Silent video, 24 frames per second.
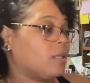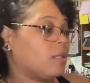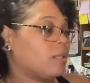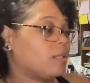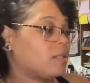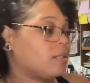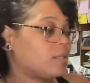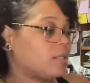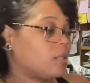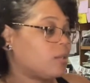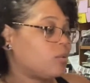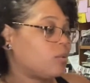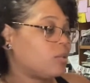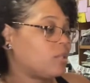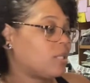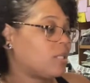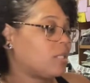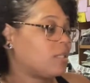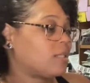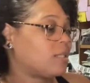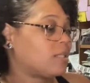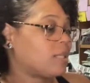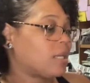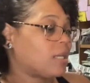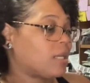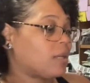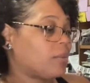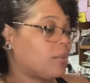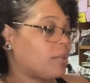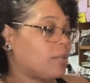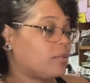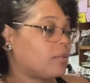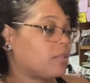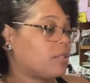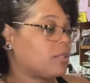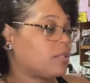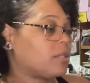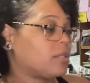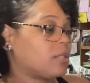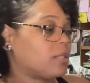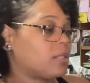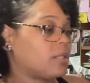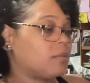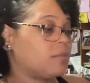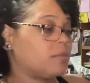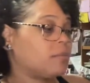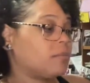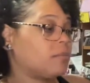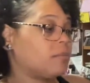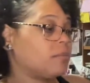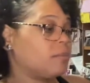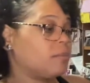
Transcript: Let's see what they say about this scent.